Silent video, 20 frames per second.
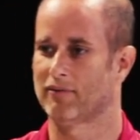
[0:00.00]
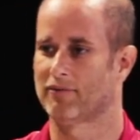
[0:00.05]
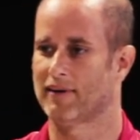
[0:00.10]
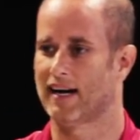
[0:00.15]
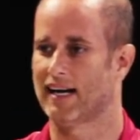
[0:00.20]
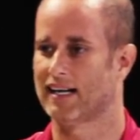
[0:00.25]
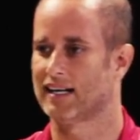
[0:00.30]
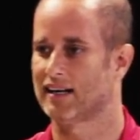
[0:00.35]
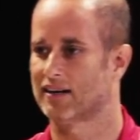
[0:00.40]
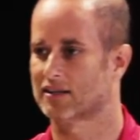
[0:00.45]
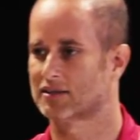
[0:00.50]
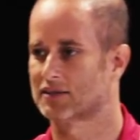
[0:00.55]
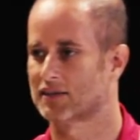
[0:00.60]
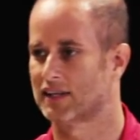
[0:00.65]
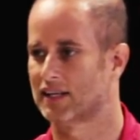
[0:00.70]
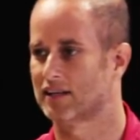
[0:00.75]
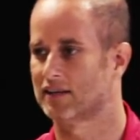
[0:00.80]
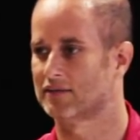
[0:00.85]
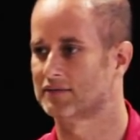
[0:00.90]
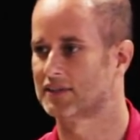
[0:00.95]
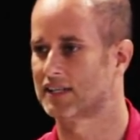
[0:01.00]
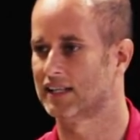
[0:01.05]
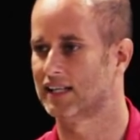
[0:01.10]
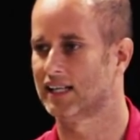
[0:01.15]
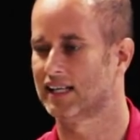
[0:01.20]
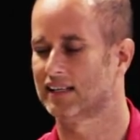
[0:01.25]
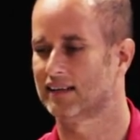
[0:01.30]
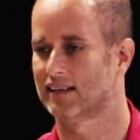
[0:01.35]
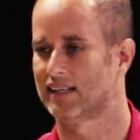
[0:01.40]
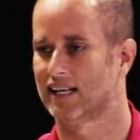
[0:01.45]
find ourselves
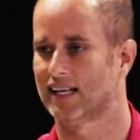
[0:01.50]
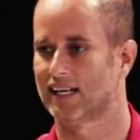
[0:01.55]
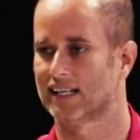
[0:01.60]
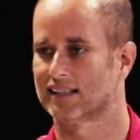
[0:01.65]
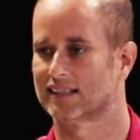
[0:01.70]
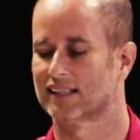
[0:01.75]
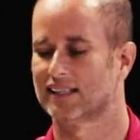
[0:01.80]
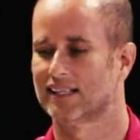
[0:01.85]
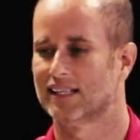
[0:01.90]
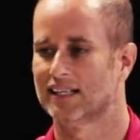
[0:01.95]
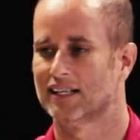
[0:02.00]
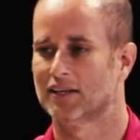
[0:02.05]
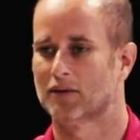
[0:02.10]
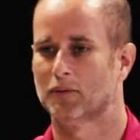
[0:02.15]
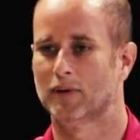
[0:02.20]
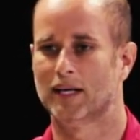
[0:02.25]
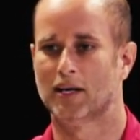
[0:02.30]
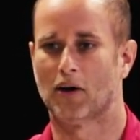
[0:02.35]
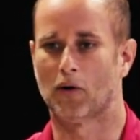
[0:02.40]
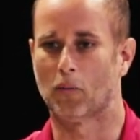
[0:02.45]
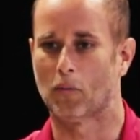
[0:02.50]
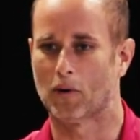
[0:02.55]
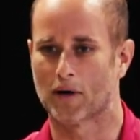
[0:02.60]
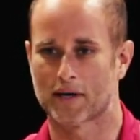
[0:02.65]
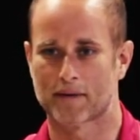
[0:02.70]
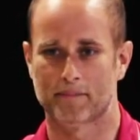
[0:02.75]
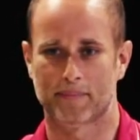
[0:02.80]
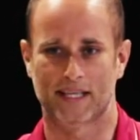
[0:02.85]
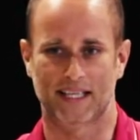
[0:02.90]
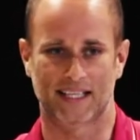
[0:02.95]
in that we don't
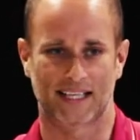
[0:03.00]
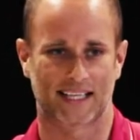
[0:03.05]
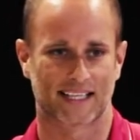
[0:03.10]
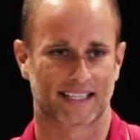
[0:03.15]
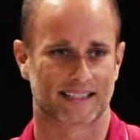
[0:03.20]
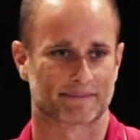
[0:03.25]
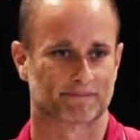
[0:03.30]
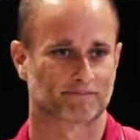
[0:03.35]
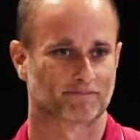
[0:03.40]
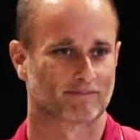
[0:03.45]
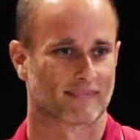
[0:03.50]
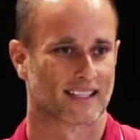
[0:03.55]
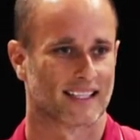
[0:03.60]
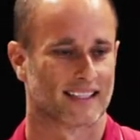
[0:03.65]
want to be in,